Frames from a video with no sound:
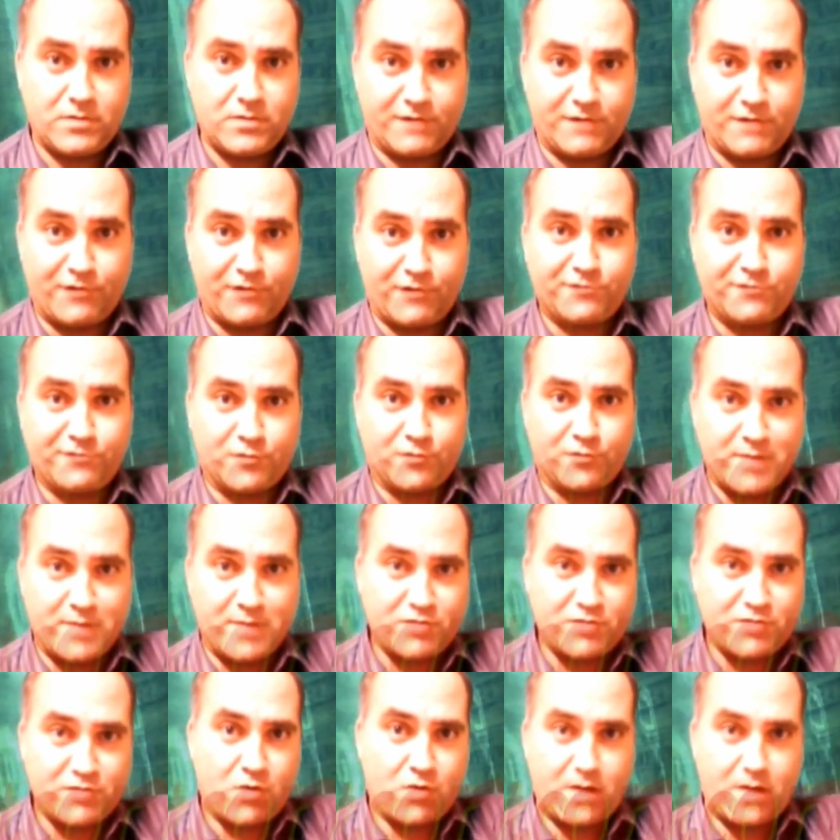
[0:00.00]
vote for
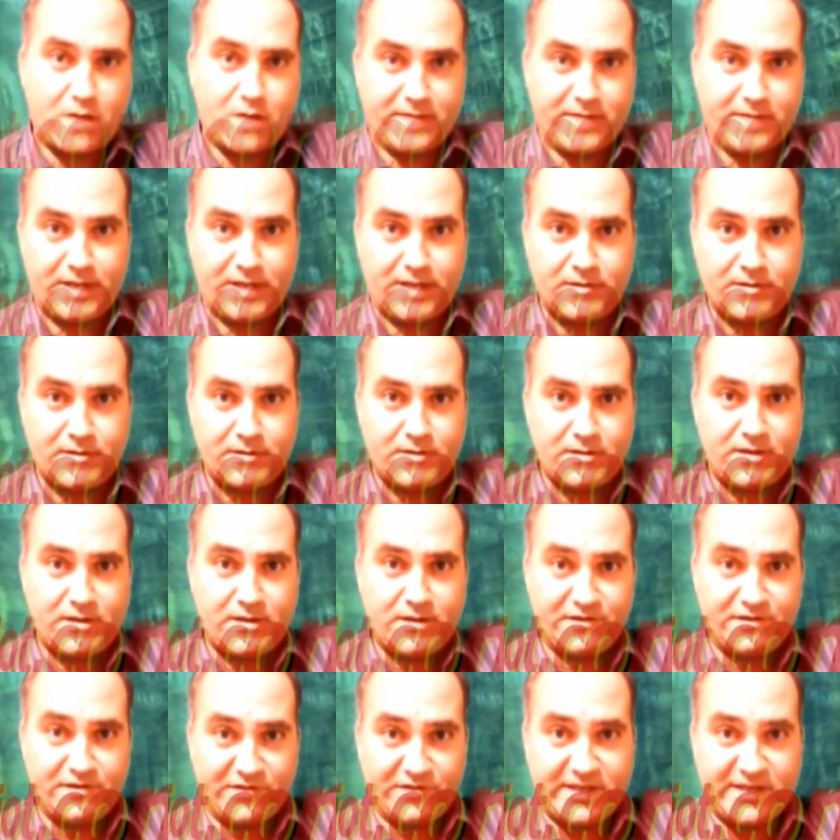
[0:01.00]
Mitt Romney
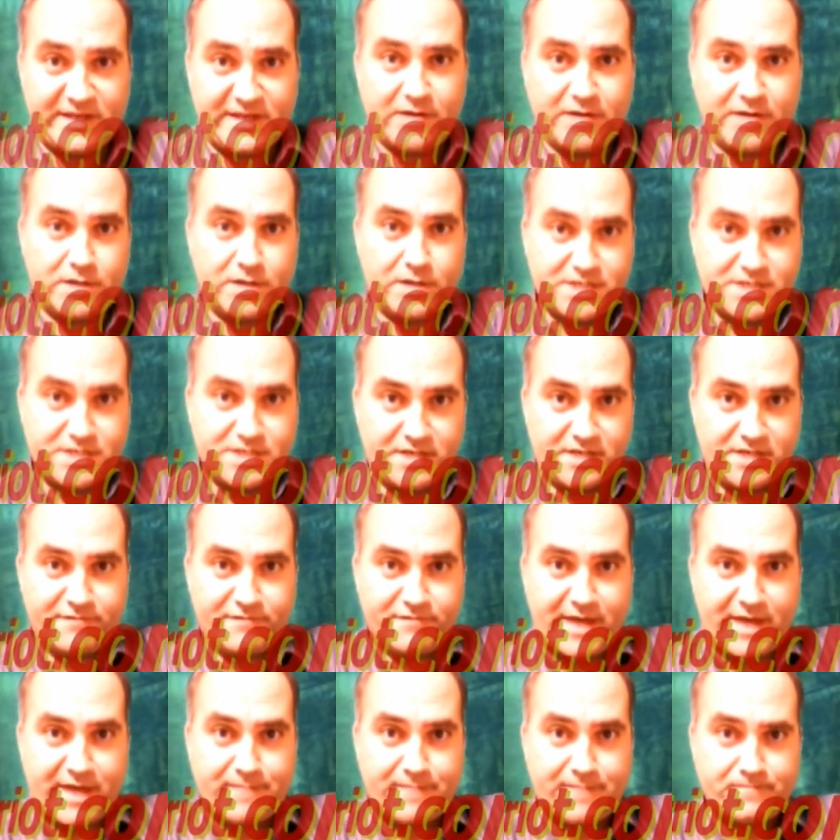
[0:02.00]
is a guarantee of
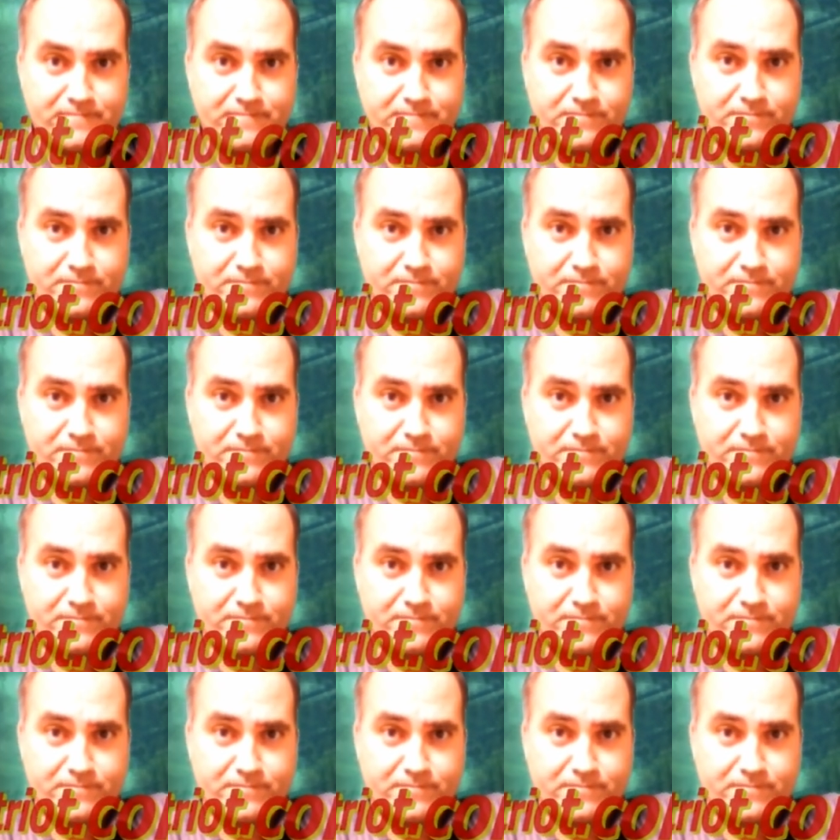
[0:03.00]
that.